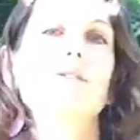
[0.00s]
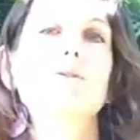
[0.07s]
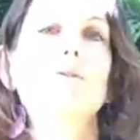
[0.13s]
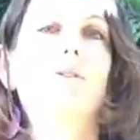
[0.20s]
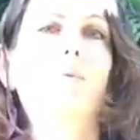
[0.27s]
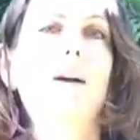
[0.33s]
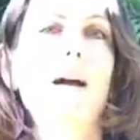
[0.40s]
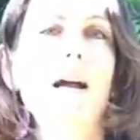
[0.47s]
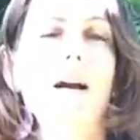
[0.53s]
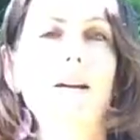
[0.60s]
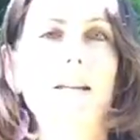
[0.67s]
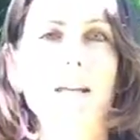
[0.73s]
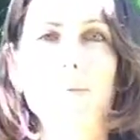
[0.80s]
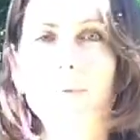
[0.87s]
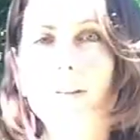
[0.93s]
I talk about how
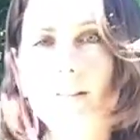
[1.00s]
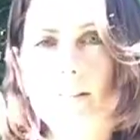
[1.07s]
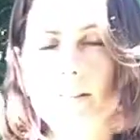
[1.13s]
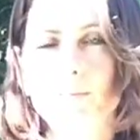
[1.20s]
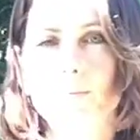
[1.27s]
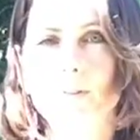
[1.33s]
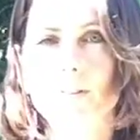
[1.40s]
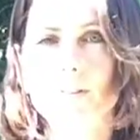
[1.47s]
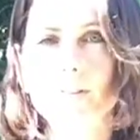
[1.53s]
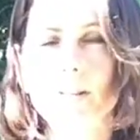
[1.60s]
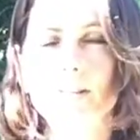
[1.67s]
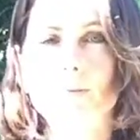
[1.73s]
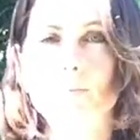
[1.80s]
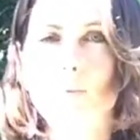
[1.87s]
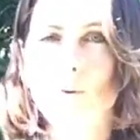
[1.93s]
keeping it simple
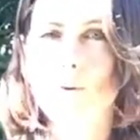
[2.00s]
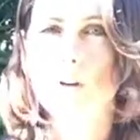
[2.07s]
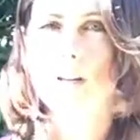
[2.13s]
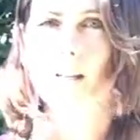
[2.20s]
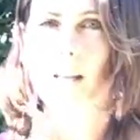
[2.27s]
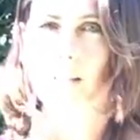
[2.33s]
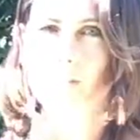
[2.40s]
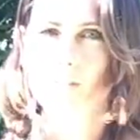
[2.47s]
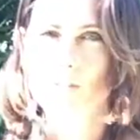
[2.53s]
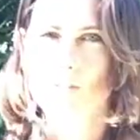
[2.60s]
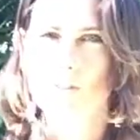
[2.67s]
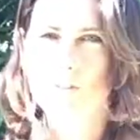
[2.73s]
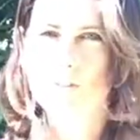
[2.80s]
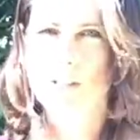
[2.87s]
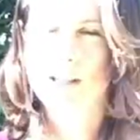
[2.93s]
is important, like just
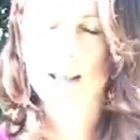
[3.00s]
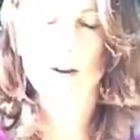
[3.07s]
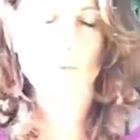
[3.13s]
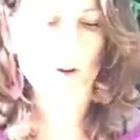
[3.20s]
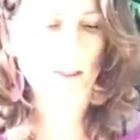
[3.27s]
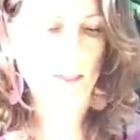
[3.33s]
choosing that one